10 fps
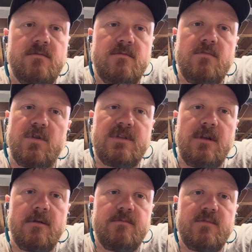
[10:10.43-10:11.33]
once a
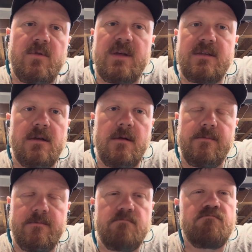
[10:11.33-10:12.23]
year, twice a year.
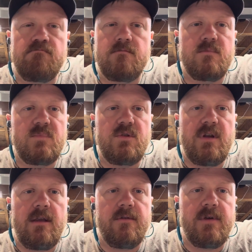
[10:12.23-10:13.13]
Do it
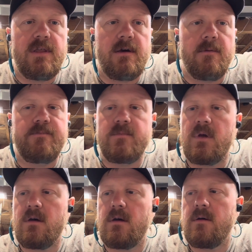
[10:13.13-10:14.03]
annually though,
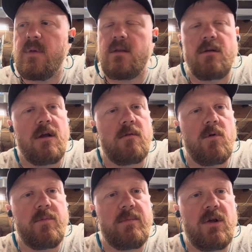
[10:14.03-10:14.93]
and your heart
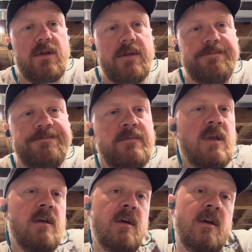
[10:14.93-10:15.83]
won't be broken.
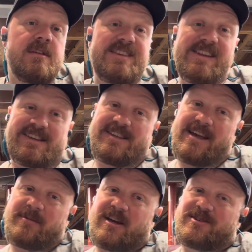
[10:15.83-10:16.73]
See you next
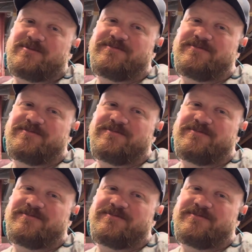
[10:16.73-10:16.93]
time, guys.